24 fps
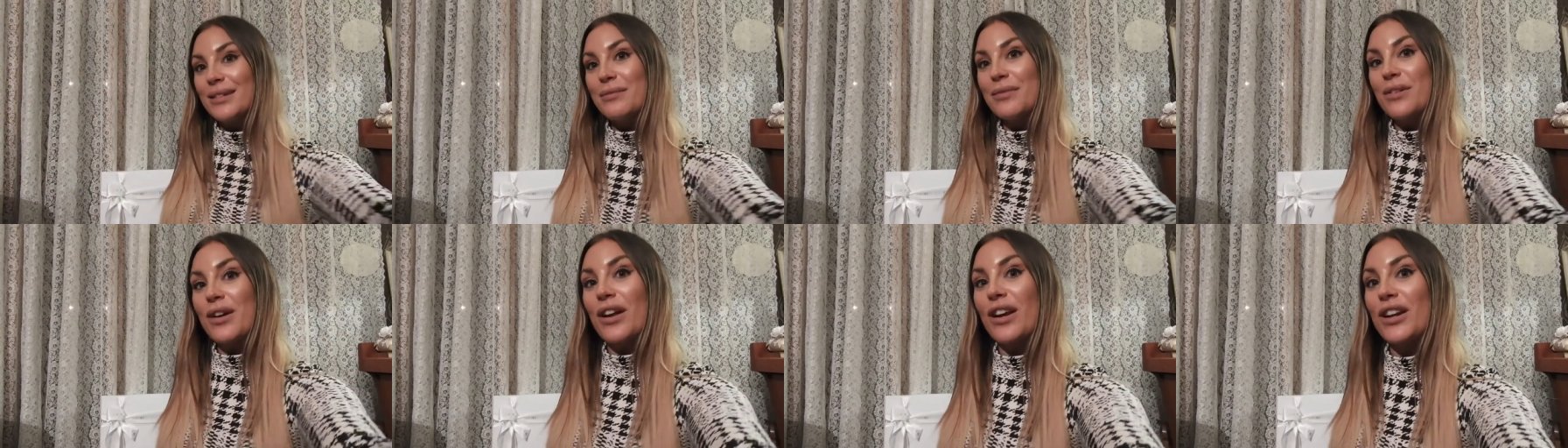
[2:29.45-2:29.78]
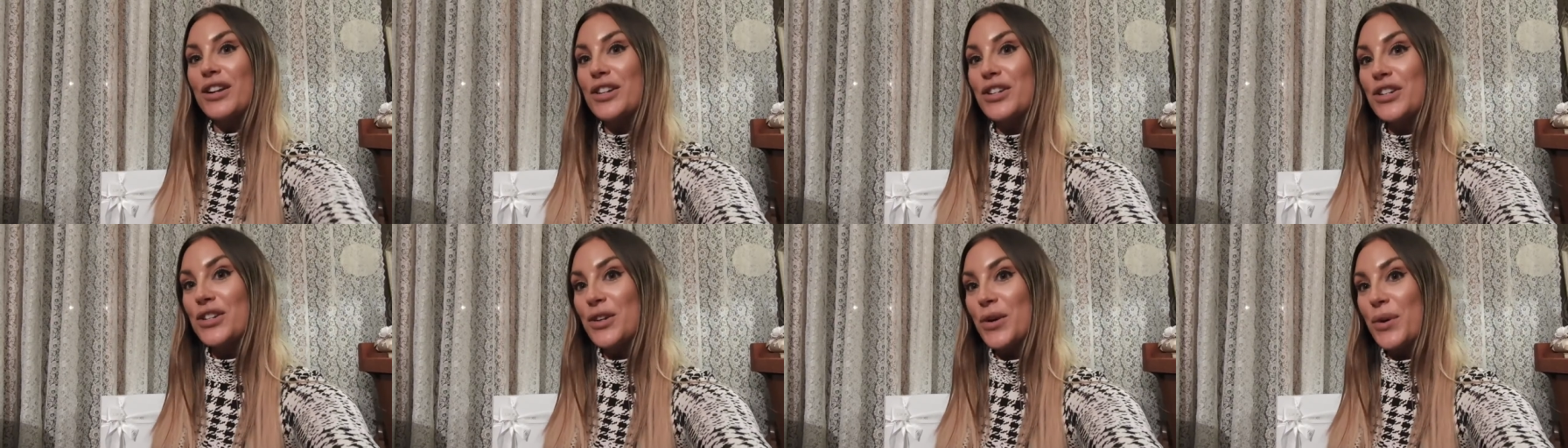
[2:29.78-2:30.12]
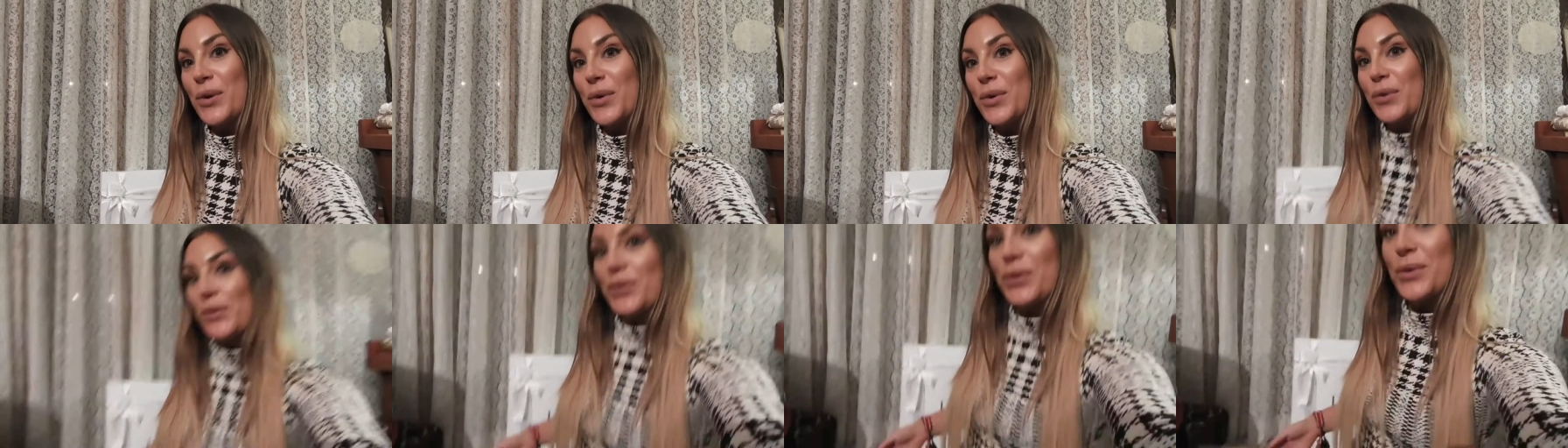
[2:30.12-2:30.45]
I'm gonna
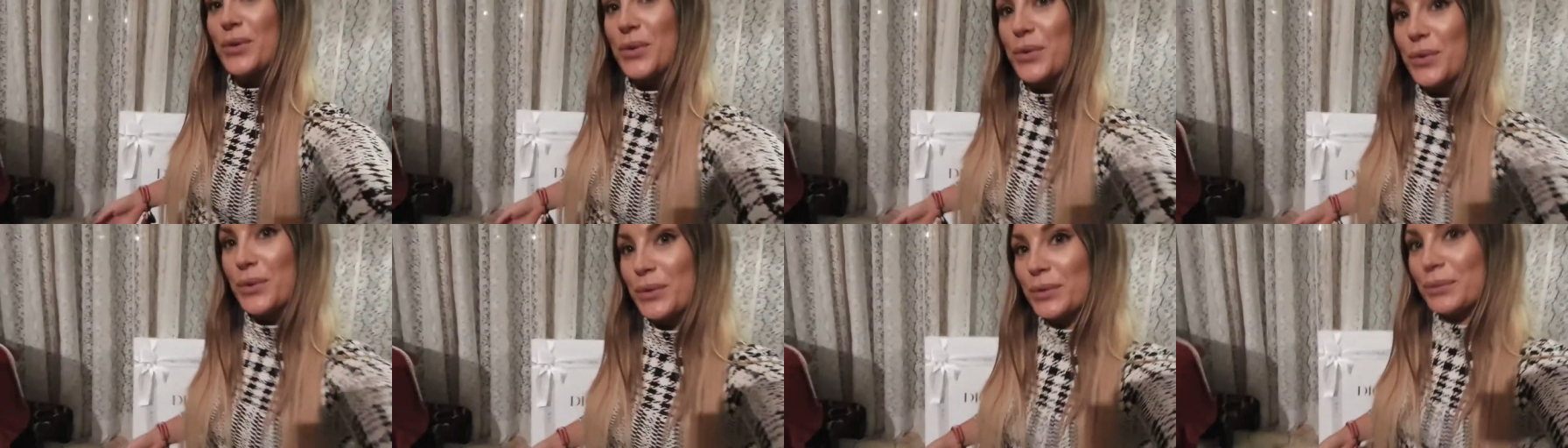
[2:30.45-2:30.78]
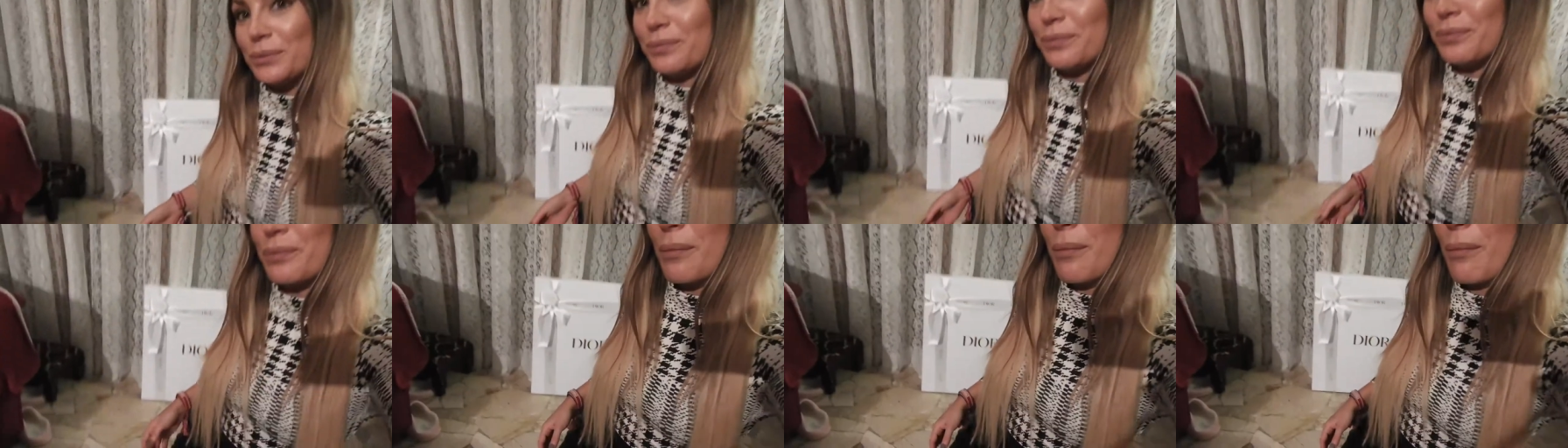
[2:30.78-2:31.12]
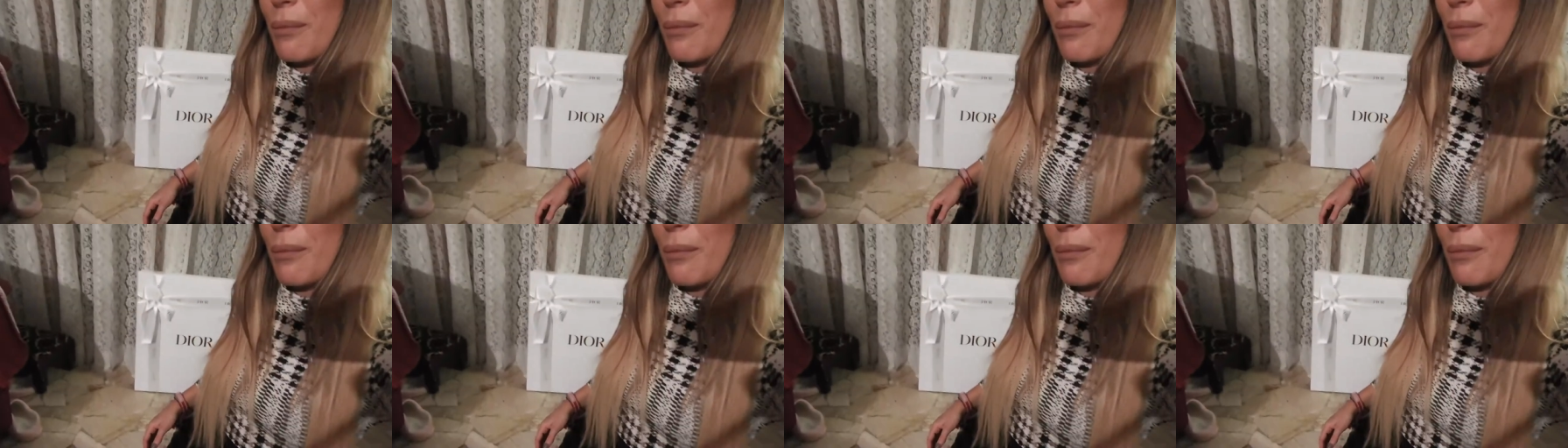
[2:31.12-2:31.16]
show you